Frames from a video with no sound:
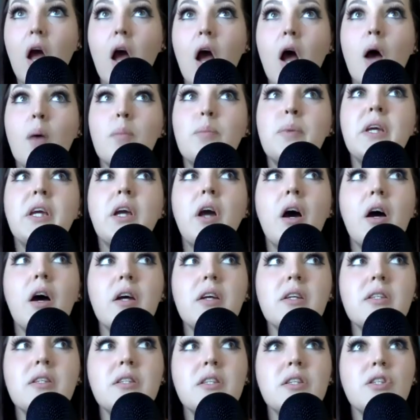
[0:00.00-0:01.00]

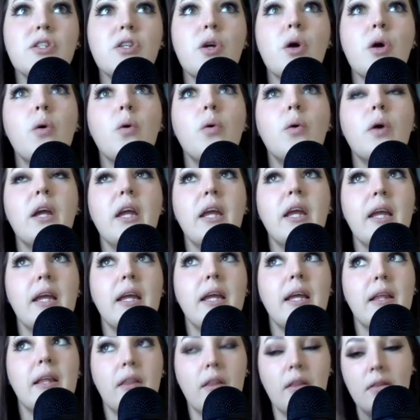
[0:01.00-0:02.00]
Because so
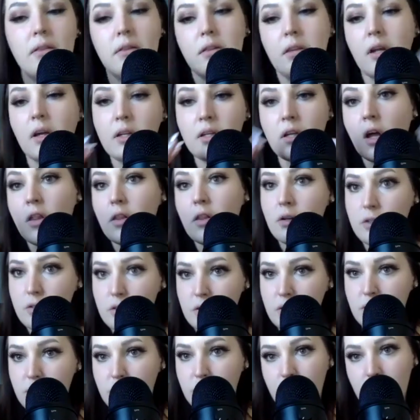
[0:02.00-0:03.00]
another
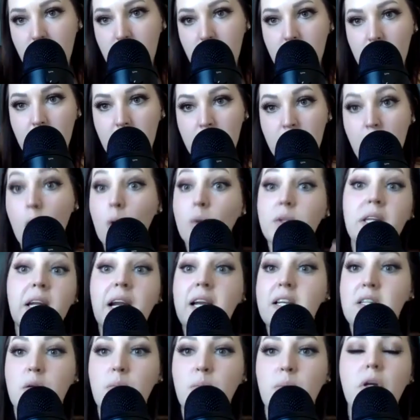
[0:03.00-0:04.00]
note that
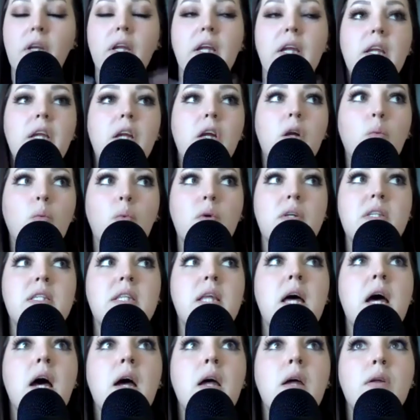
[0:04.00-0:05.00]
I didn't put in here was
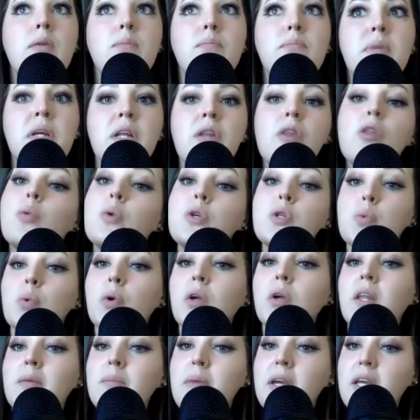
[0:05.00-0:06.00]
that Minth was
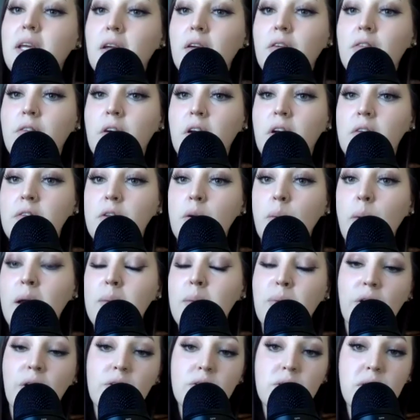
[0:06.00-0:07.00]
really making fun of the way
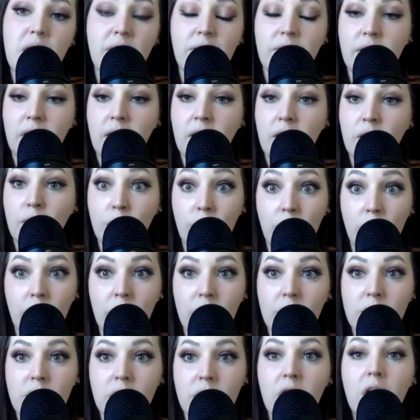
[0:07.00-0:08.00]
Persephone
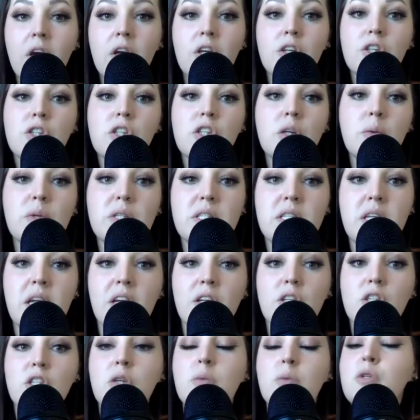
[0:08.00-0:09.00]
looked. She was
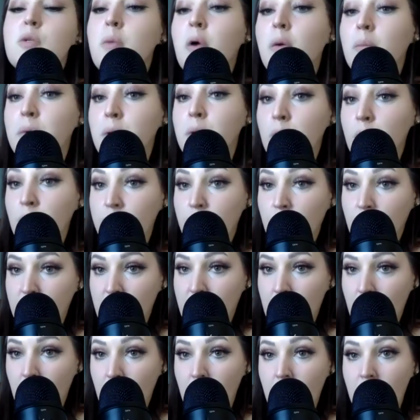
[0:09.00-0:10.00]
saying she was more beautiful
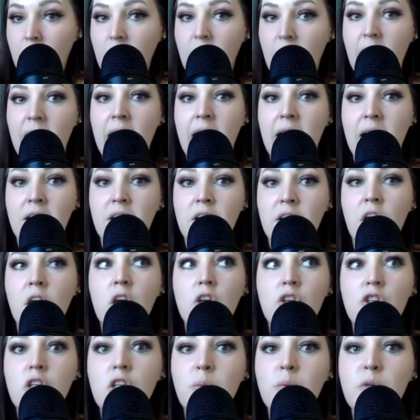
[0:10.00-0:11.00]
than her, and
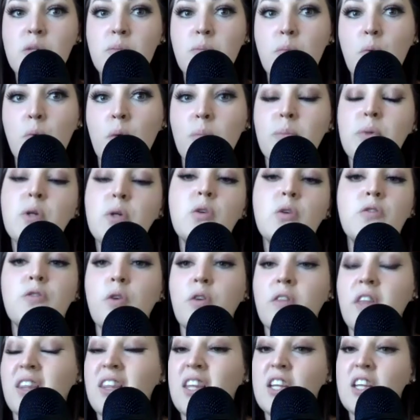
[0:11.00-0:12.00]
she was more
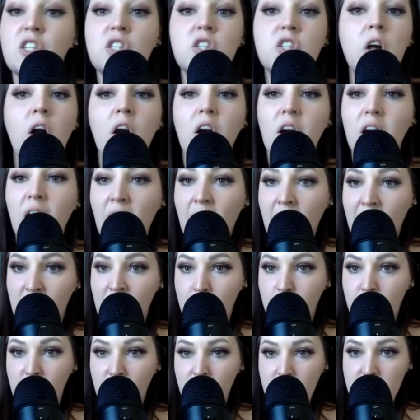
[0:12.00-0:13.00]
beautiful than the
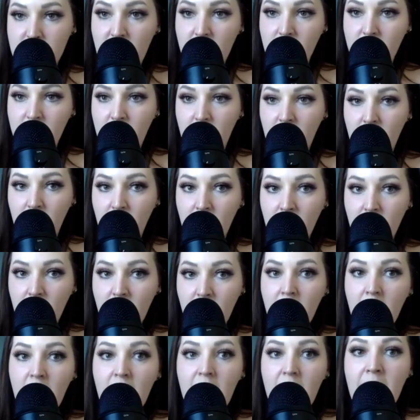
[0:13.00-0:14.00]
dark-eyed Persephone
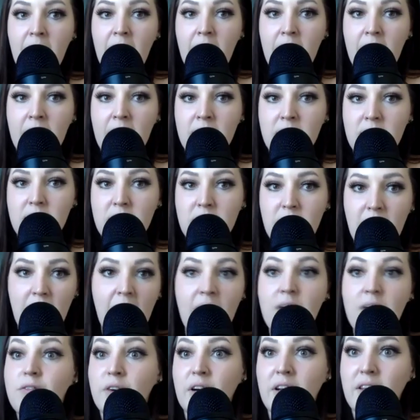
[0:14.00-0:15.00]
and
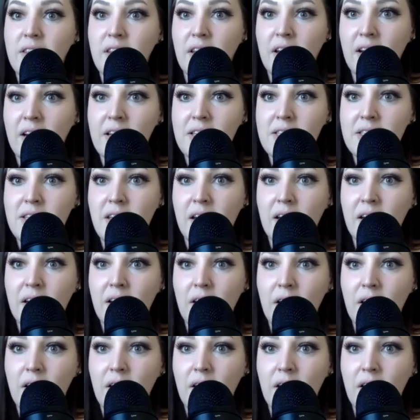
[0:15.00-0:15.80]
everything. And it's like,